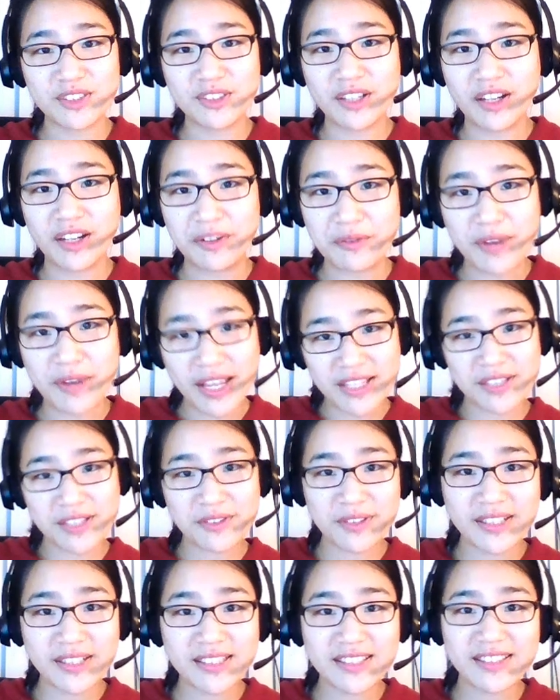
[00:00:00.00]
a
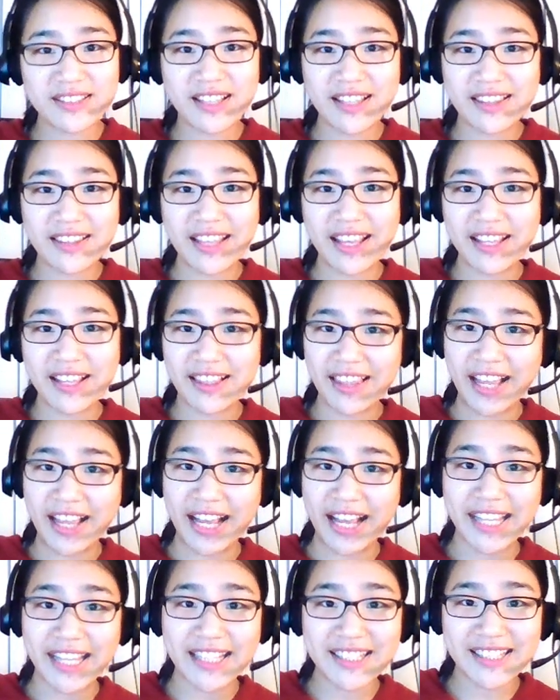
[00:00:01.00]
restaurant that they
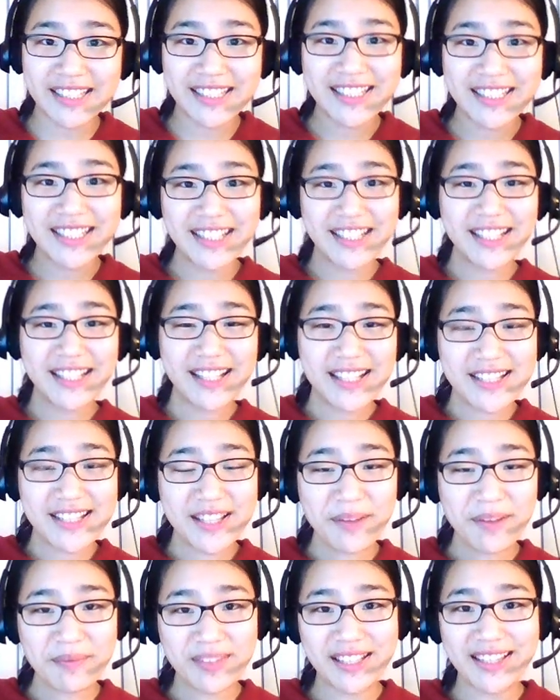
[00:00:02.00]
like,
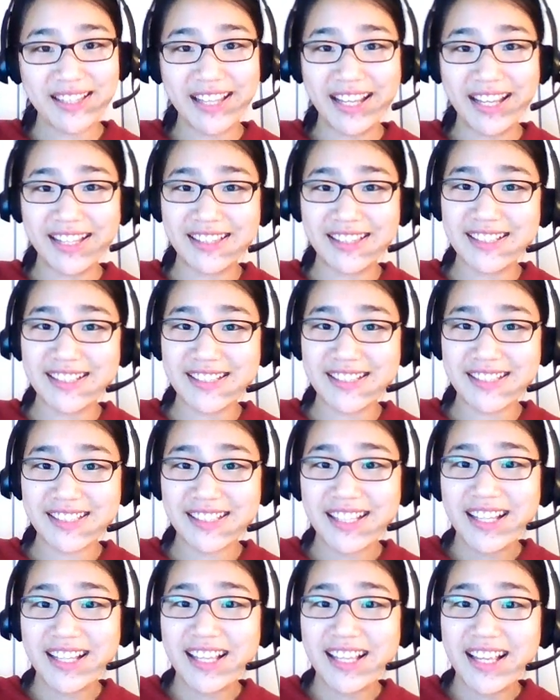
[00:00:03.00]
something like this.
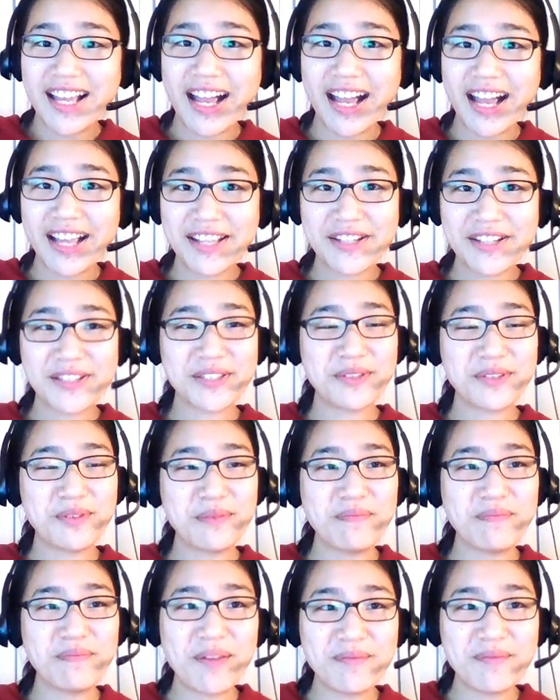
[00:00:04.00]
I also
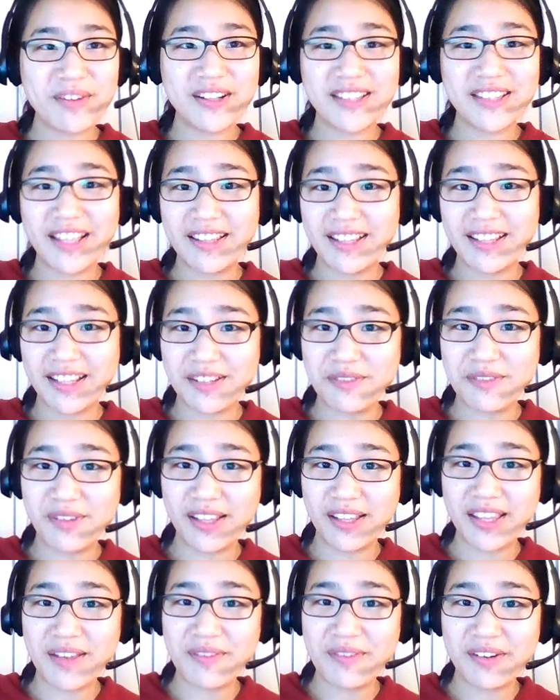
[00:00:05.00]
remember that like
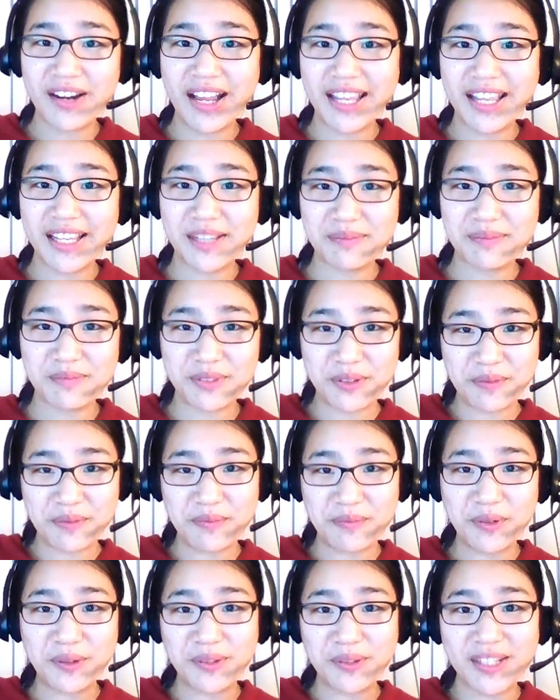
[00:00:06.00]
whenever I got
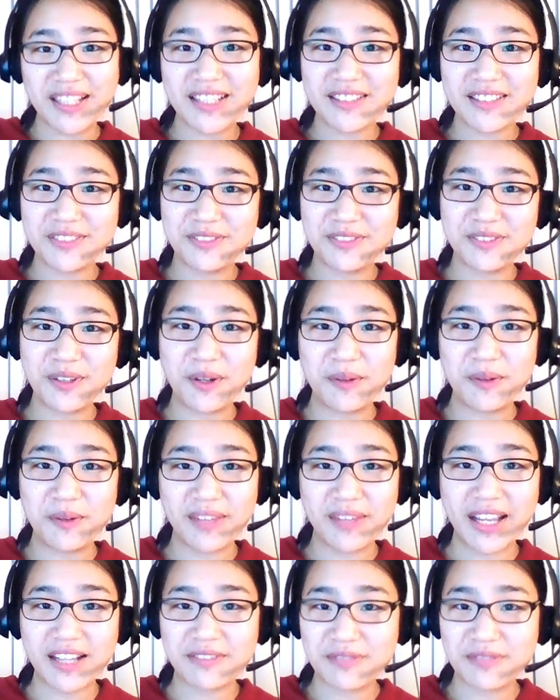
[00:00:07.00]
promoted from
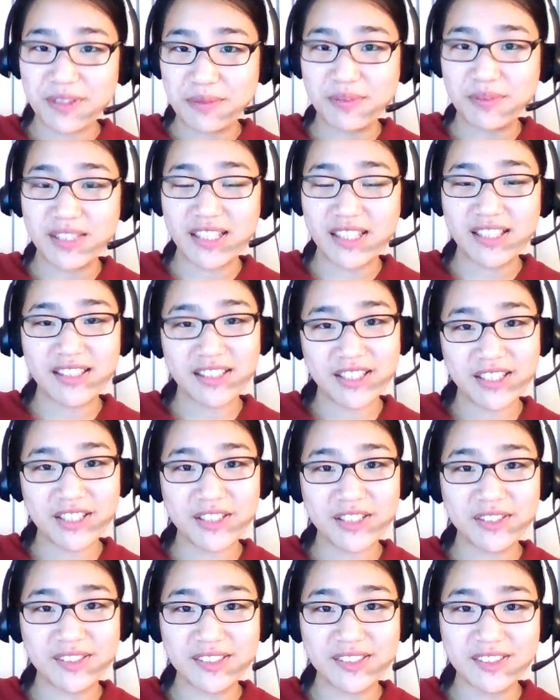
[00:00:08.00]
like
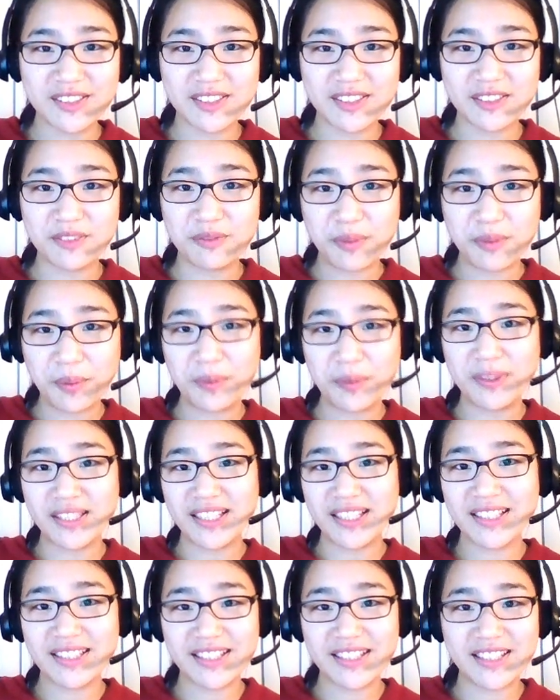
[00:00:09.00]
15Q to
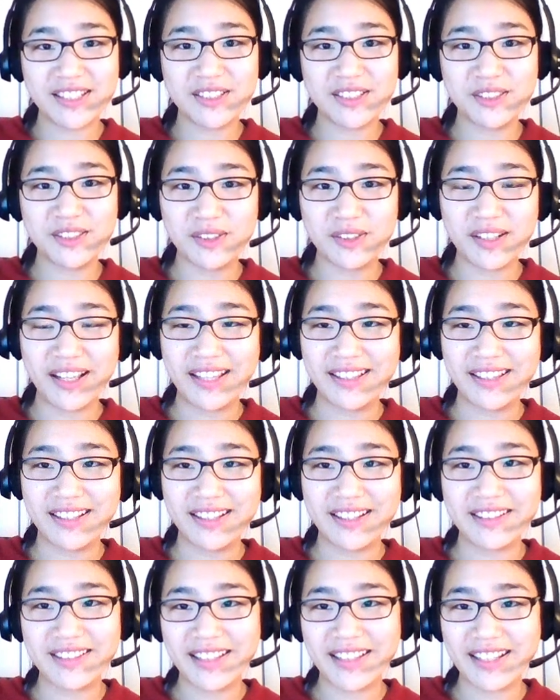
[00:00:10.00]
14Q and
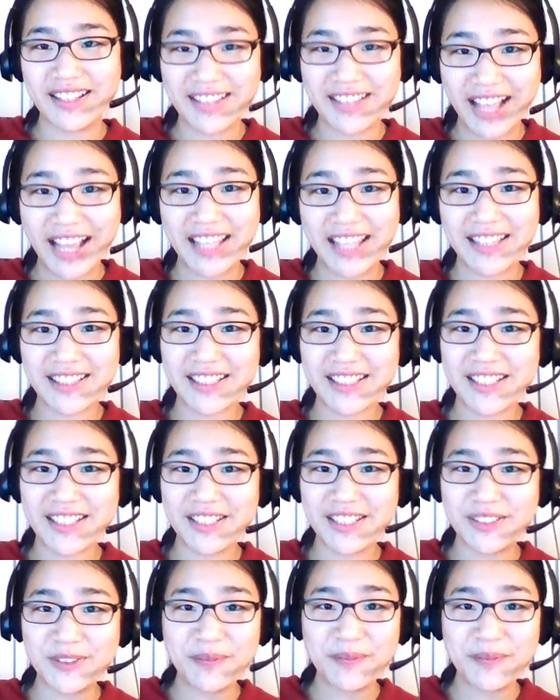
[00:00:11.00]
like 9Q,